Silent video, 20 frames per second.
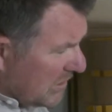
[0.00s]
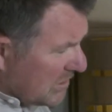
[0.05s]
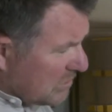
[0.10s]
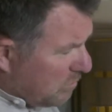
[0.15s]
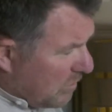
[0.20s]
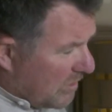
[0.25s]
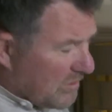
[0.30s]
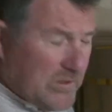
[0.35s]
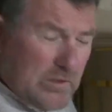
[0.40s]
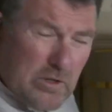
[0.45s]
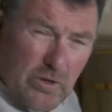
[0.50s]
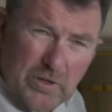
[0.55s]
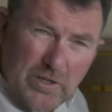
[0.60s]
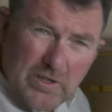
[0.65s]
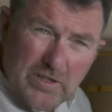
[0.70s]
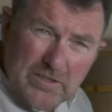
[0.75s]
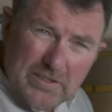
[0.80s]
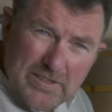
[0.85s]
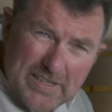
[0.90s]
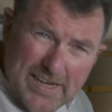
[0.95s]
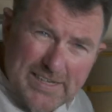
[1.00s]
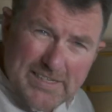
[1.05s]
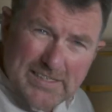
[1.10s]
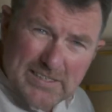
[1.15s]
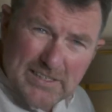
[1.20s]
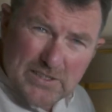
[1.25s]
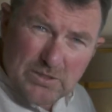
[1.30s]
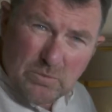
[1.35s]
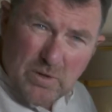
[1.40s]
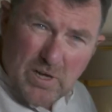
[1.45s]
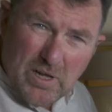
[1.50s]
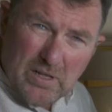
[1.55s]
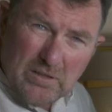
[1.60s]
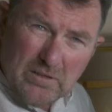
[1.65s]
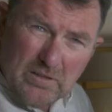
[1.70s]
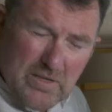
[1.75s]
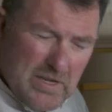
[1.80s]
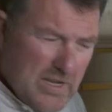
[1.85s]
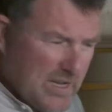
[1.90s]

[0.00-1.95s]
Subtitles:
it's worth looking at this as well.